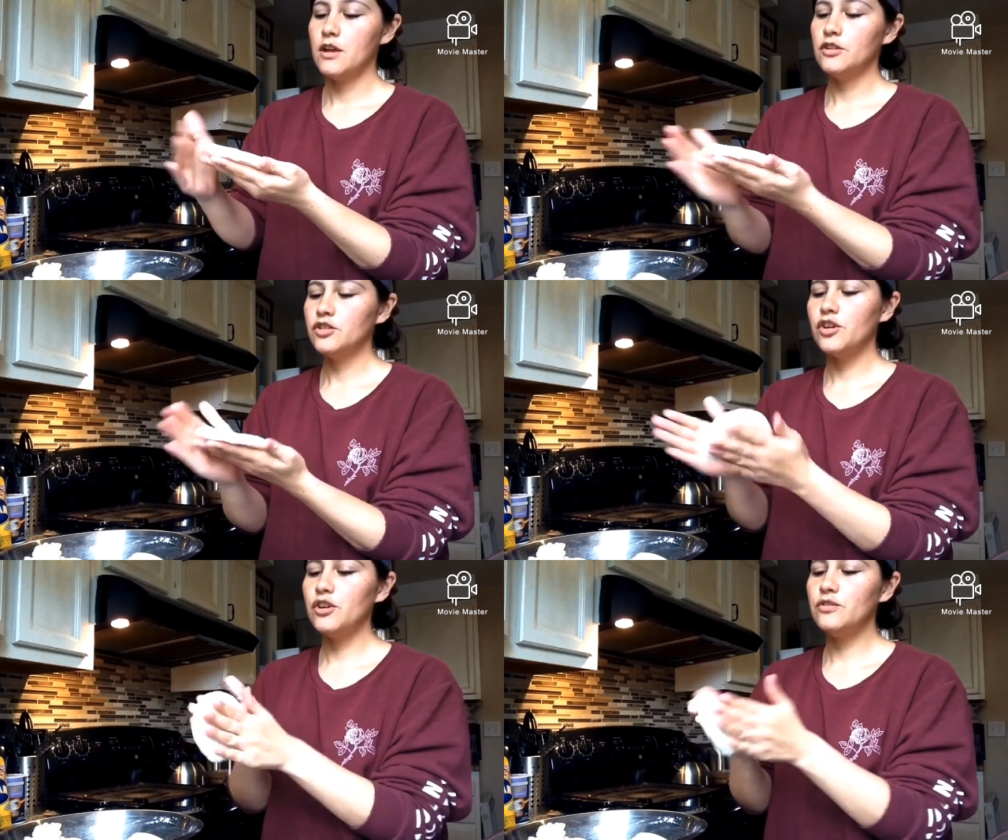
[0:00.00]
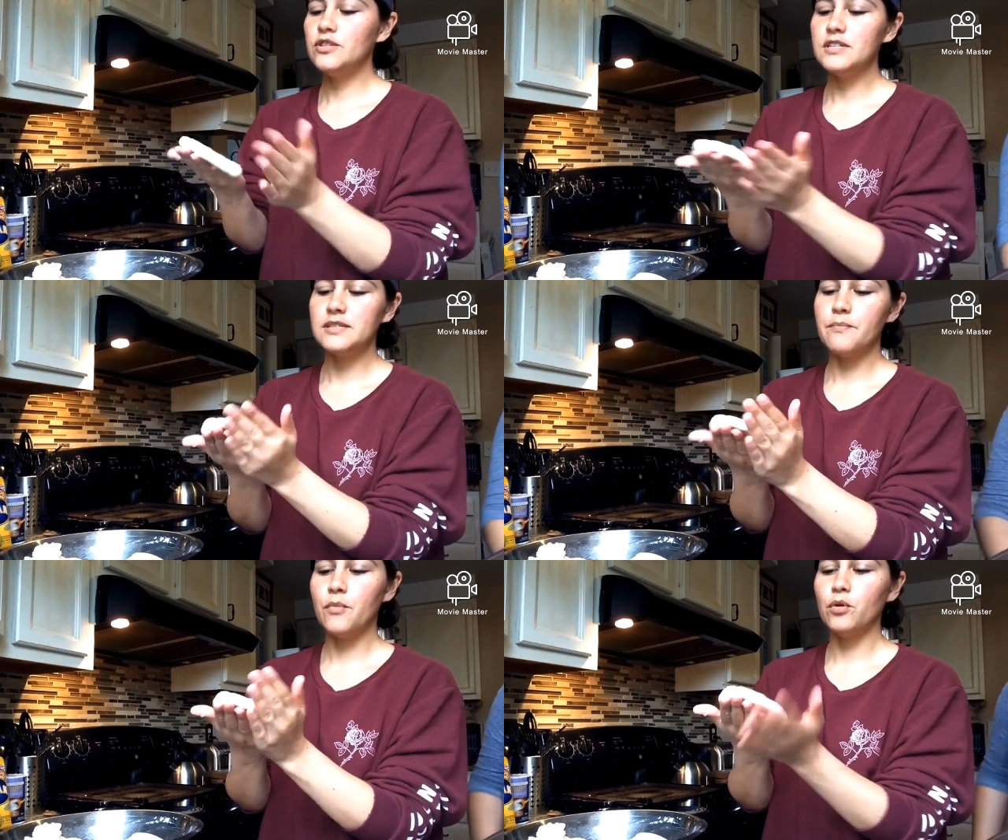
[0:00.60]
So you
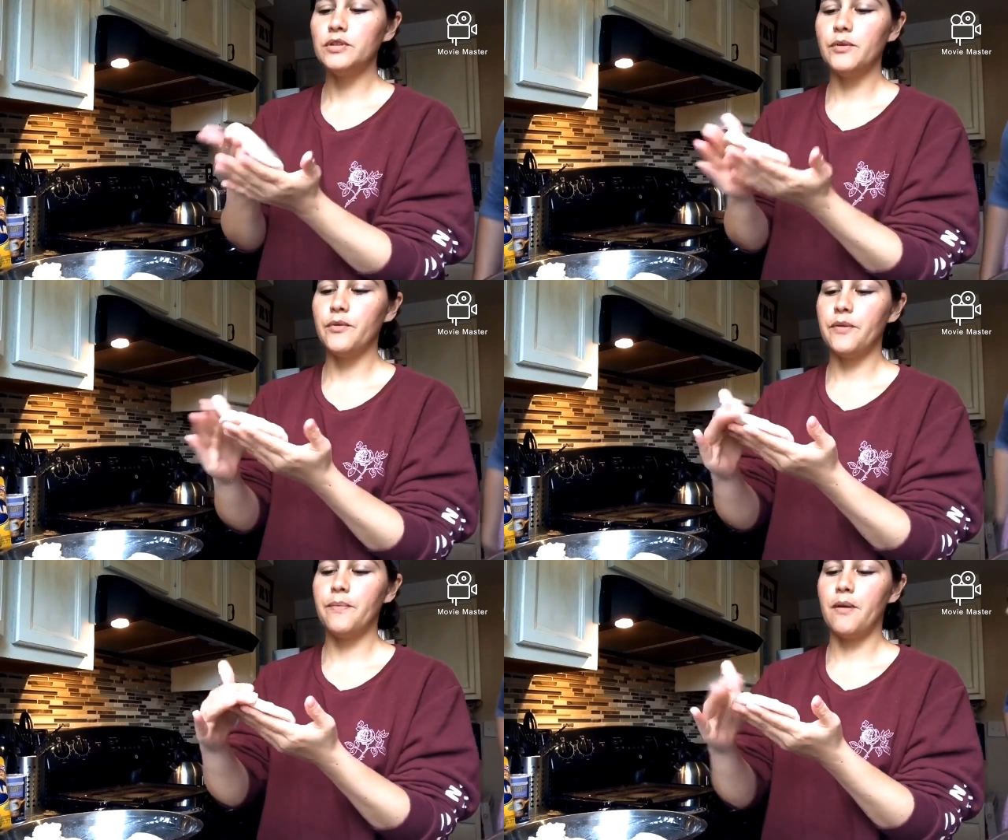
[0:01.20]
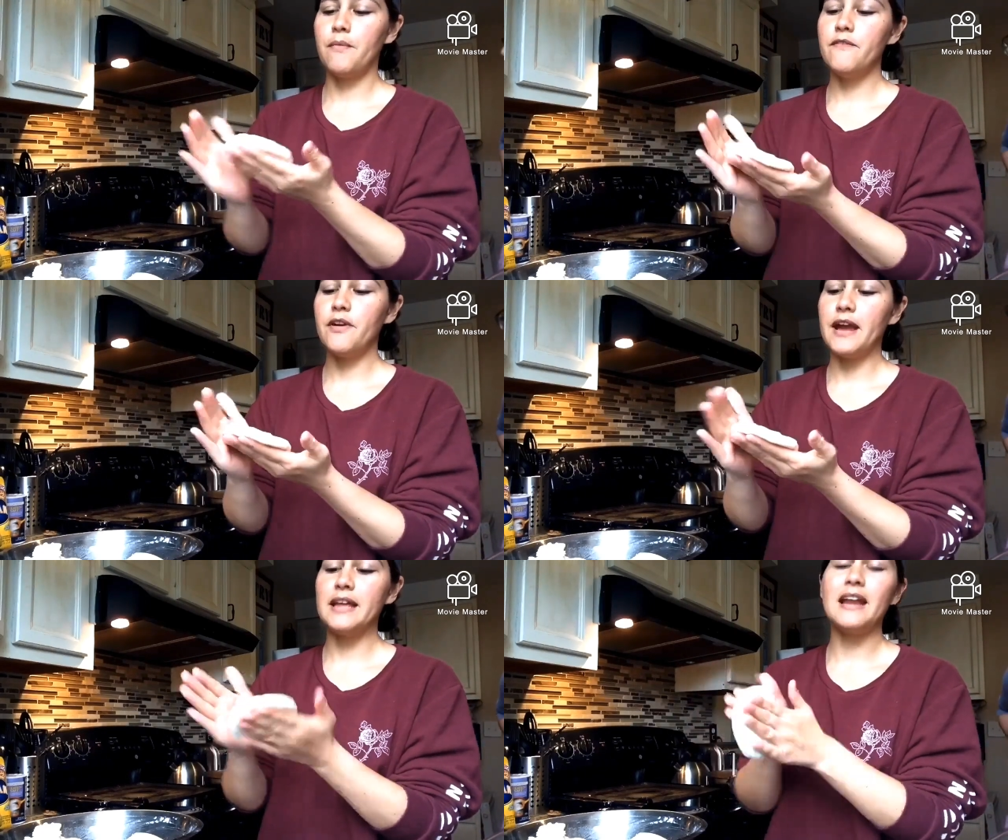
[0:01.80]
just mold it with the palm of your
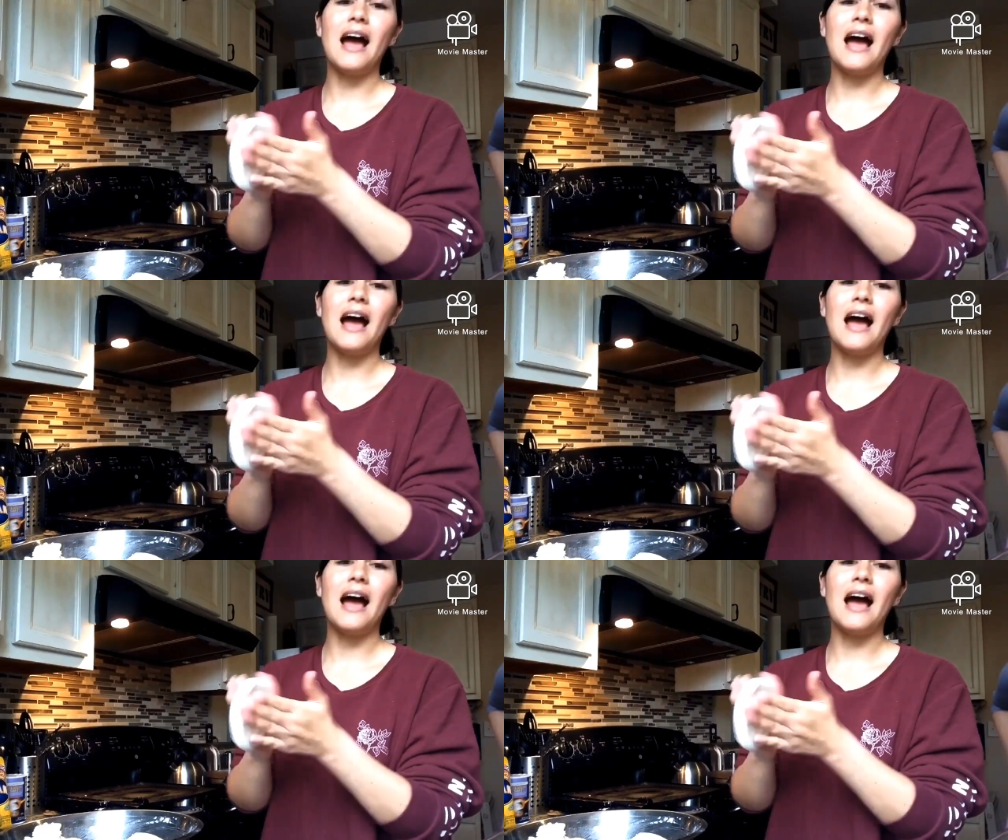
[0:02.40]
hand.